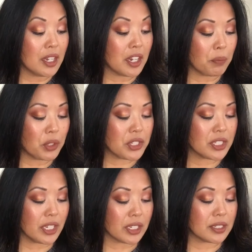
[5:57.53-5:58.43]
Number
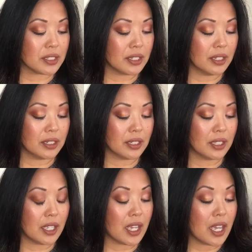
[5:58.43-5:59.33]
six,
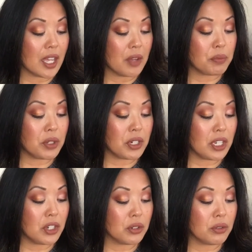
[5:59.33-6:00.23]

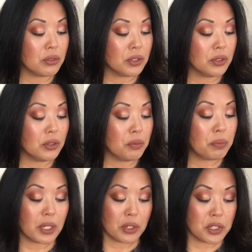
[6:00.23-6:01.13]
beauty guru,
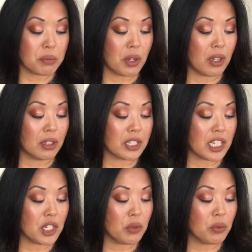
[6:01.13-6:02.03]
big or small,
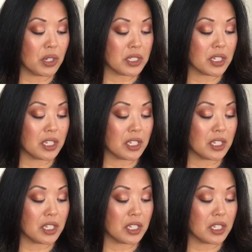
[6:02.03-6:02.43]
that you would want to